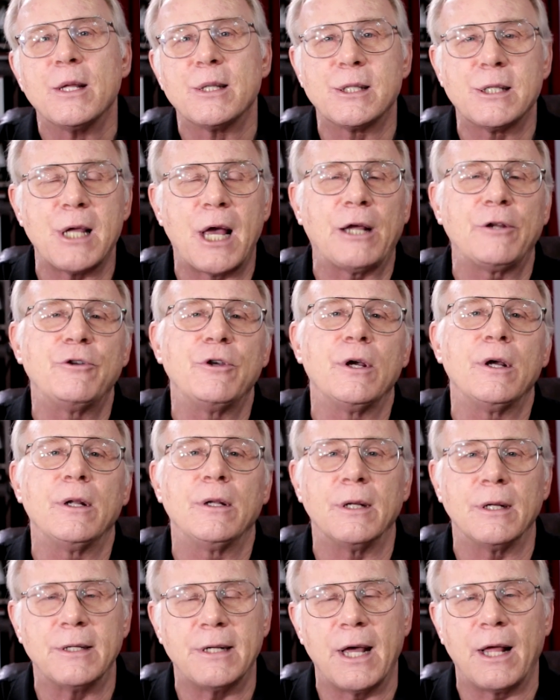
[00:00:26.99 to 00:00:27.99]
Satya
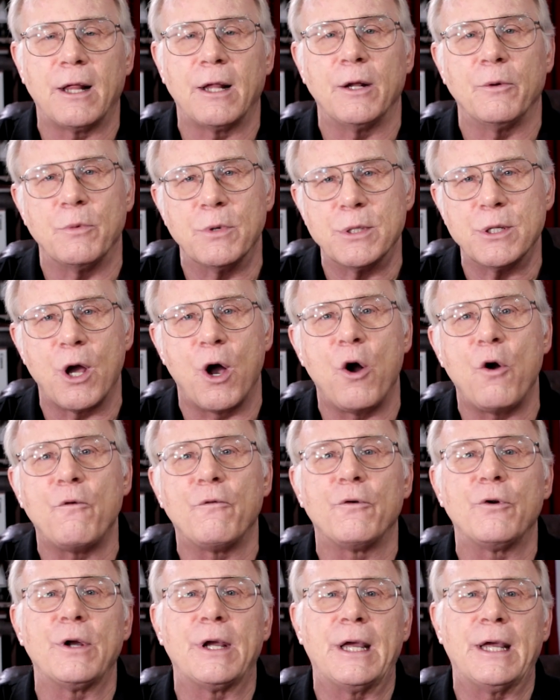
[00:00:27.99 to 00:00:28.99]
Nadella was
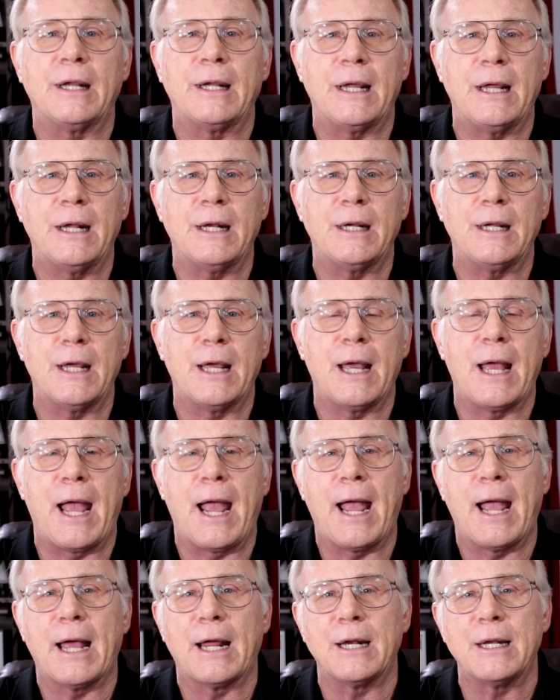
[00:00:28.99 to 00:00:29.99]
over in India,
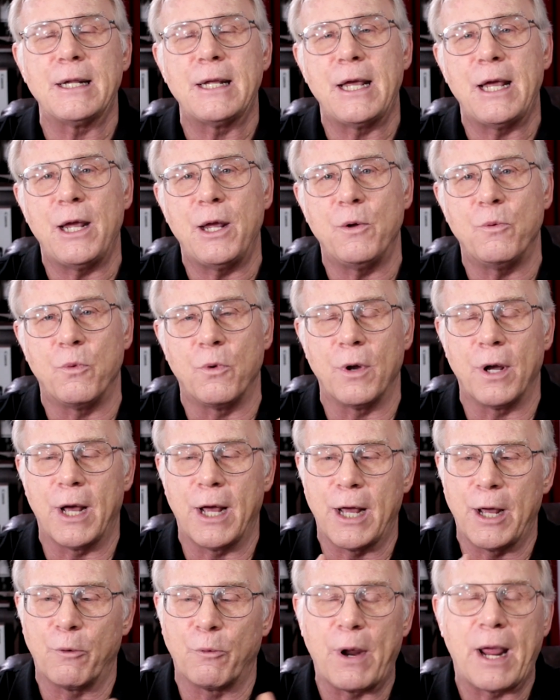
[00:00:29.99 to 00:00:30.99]
and he
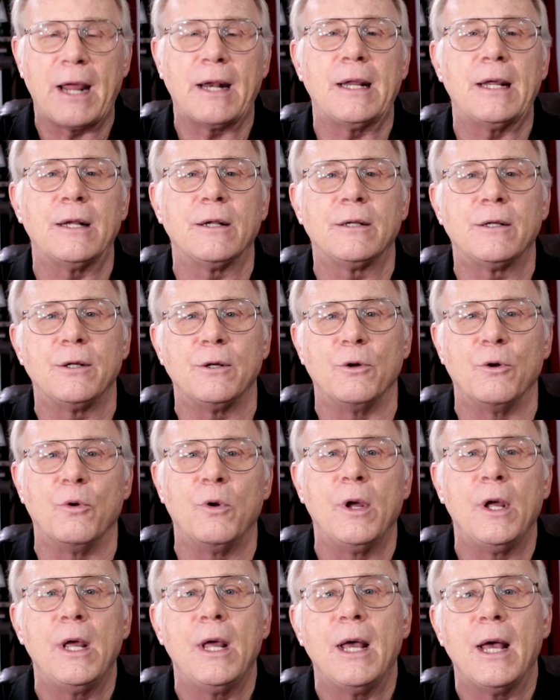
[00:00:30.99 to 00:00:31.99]
uh, ran
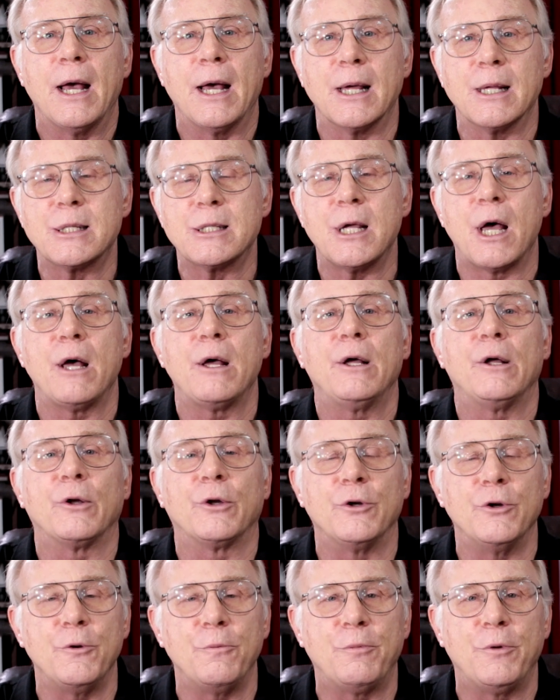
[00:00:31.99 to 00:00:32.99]
into uh,
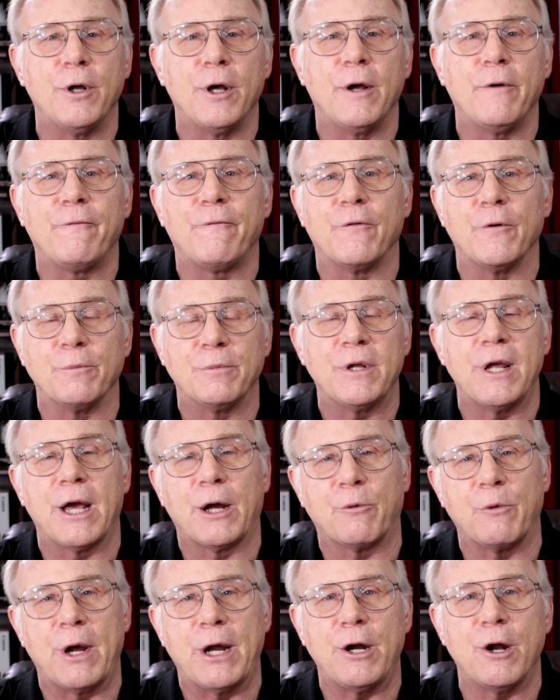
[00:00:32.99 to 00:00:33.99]
Sahil Gupta from
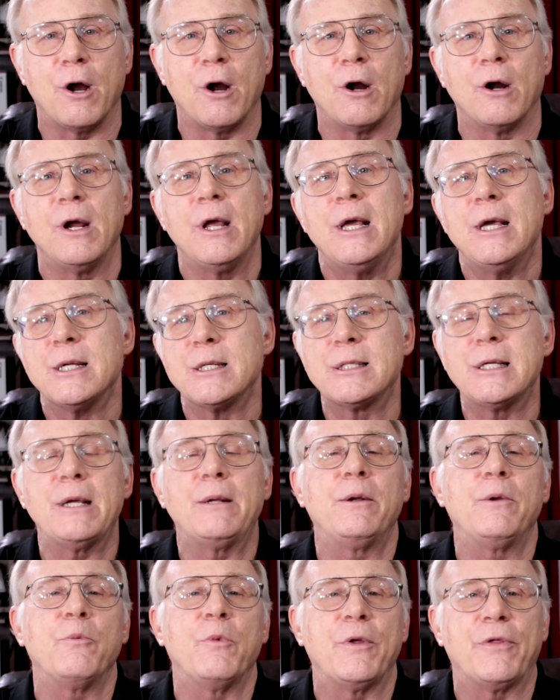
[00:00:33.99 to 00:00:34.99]
TechRadar,
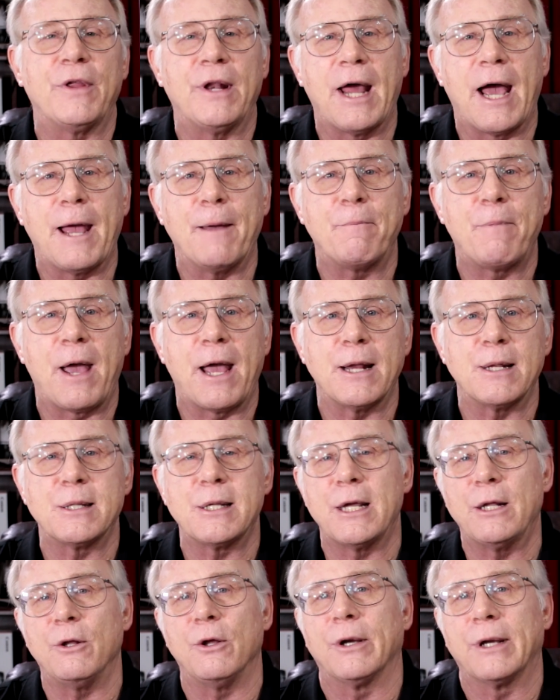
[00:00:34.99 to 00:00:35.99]
seen him with an iPad and
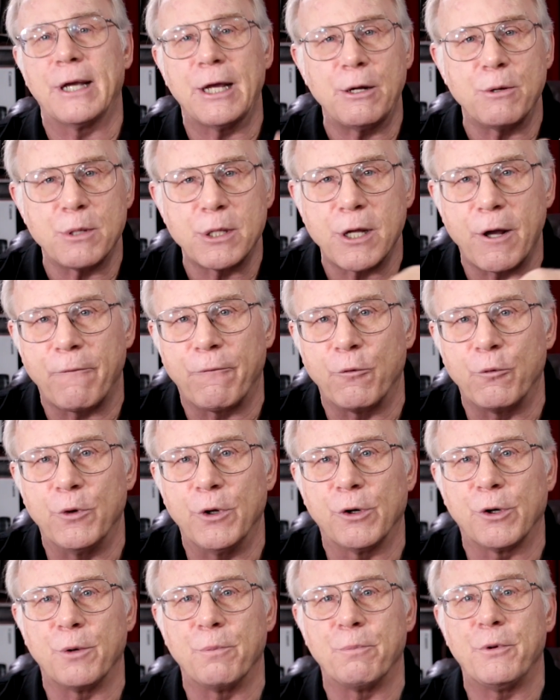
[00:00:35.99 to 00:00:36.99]
said, look, get yourself a
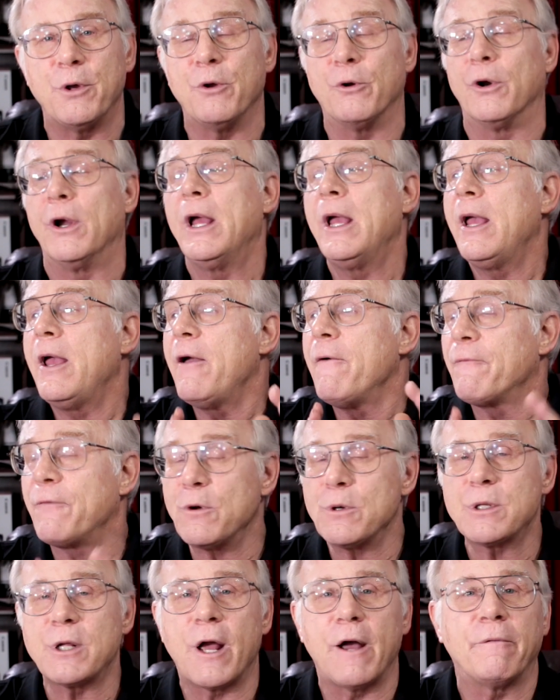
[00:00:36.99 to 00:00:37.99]
real computer.
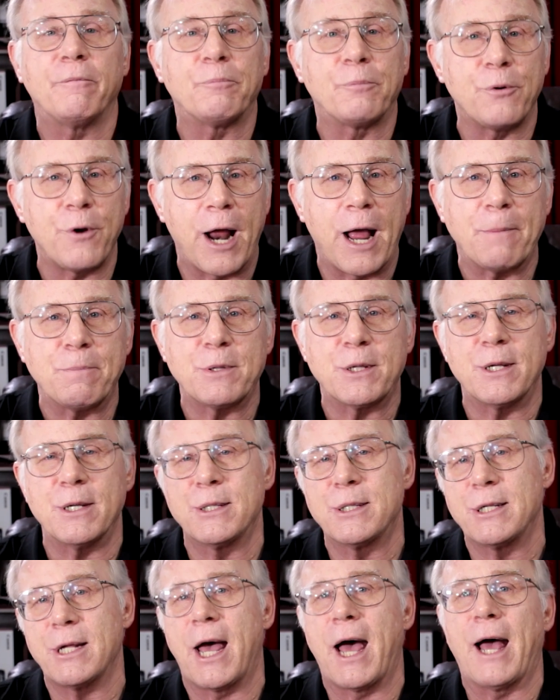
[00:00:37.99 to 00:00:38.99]
First off, props
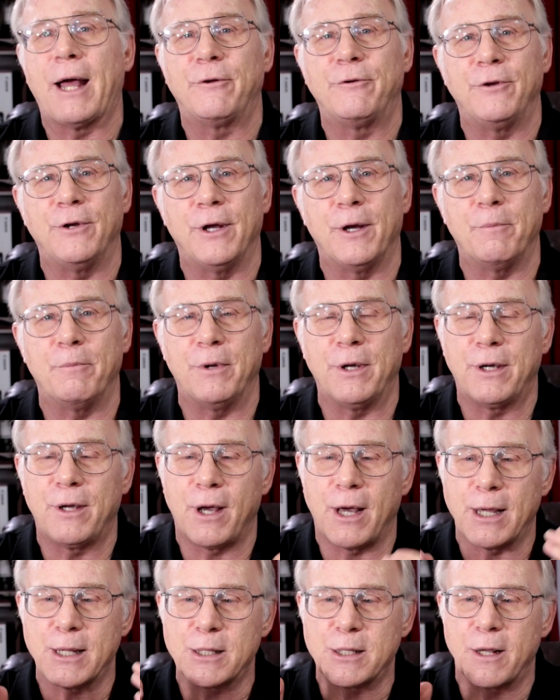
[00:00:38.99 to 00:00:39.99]
to Satya,
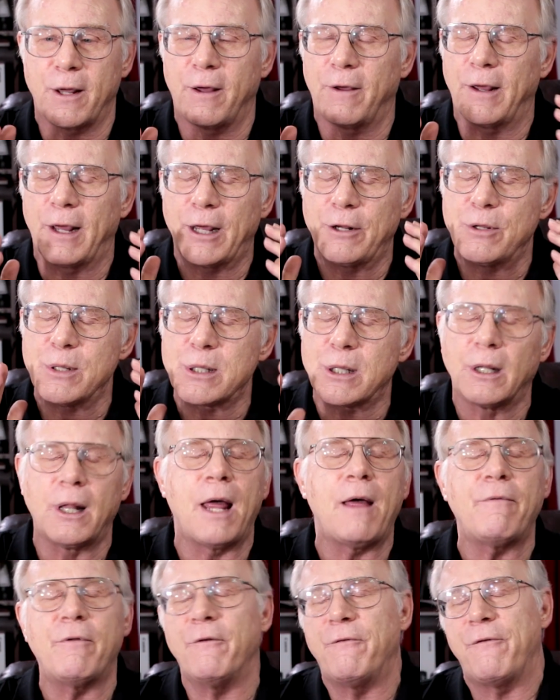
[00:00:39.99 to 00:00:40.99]
because uh, I just
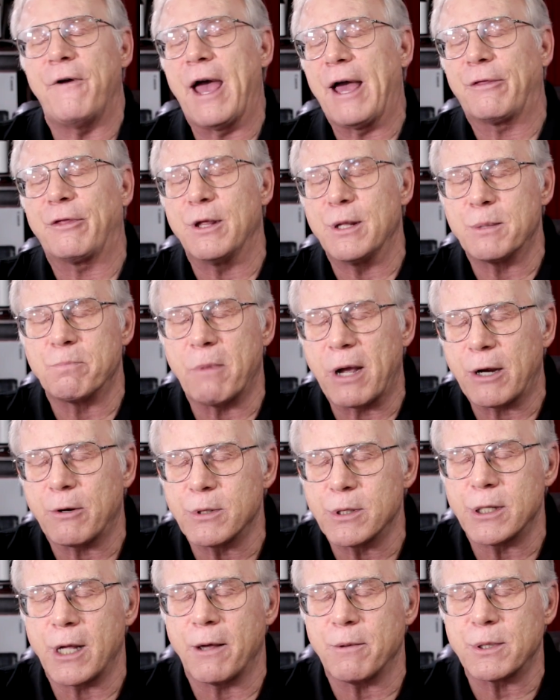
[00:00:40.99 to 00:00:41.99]
love the fact that
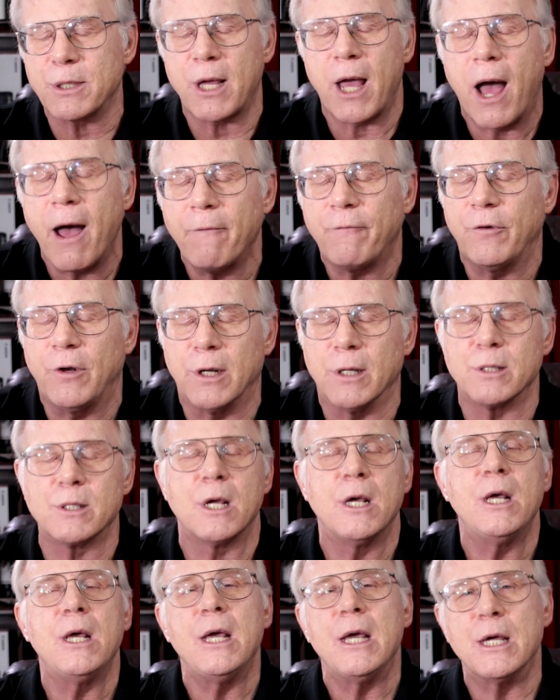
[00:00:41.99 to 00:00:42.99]
Microsoft's
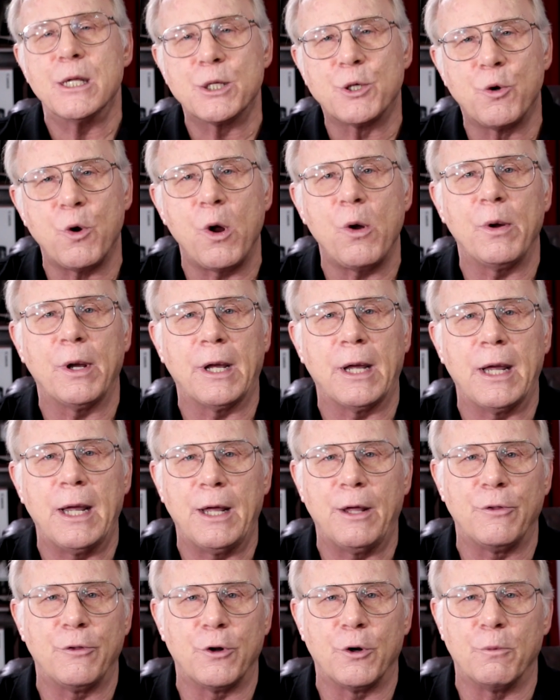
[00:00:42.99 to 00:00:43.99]
confidence is growing
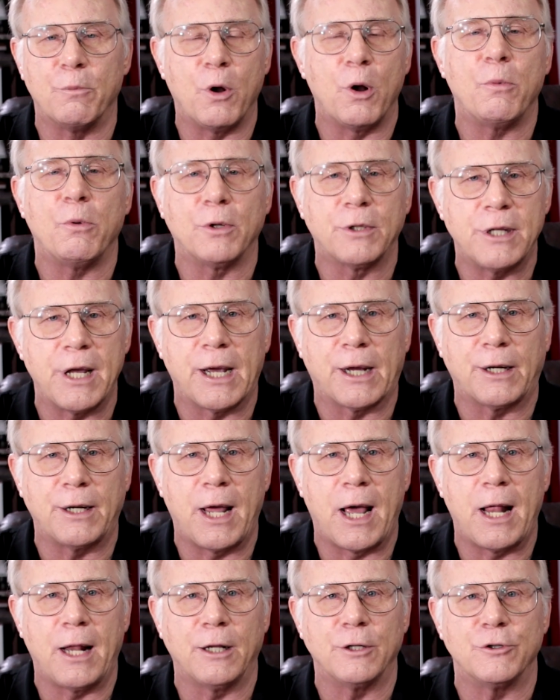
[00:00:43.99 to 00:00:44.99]
in their mobile
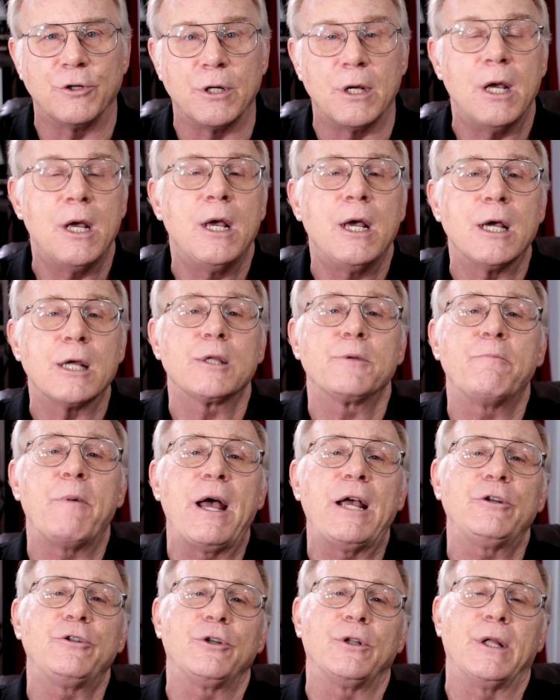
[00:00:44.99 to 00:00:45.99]
technology,
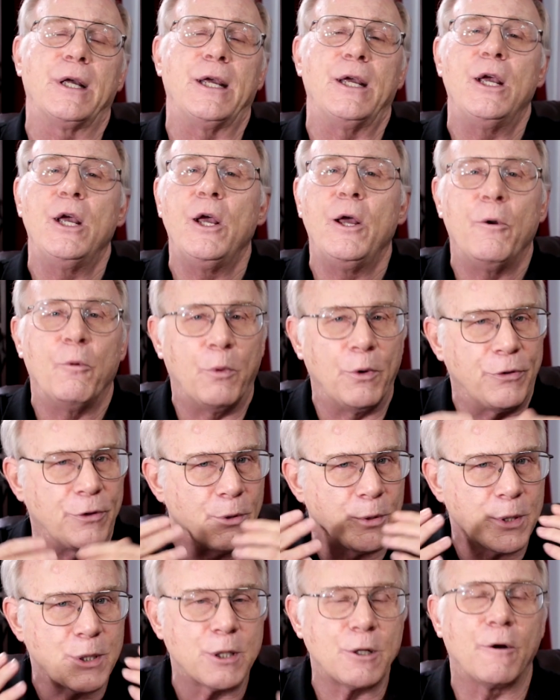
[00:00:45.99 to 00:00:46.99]
especially with
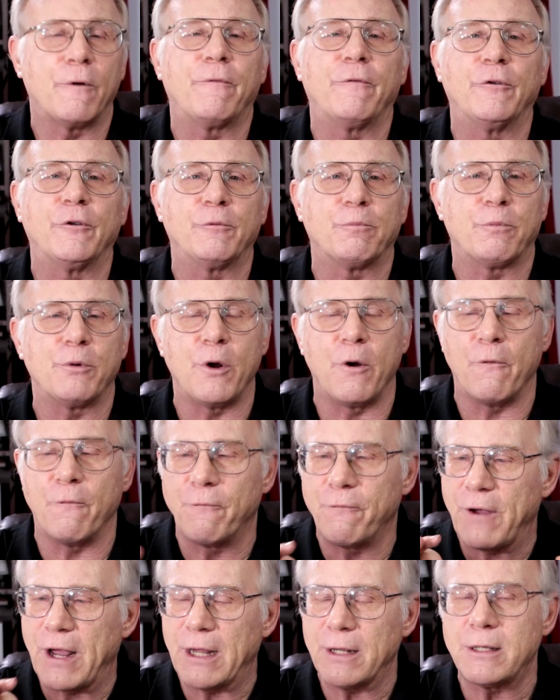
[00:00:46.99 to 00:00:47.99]
their Surface Pro.
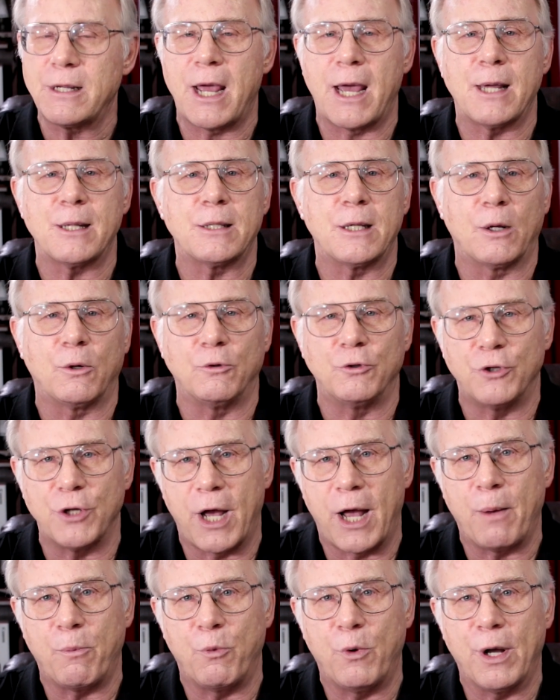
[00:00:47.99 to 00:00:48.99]
Fantastic
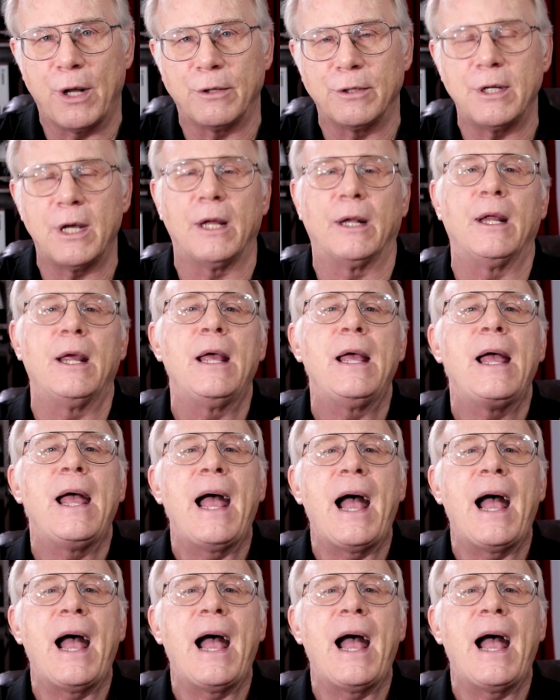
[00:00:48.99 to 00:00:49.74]
job, well done.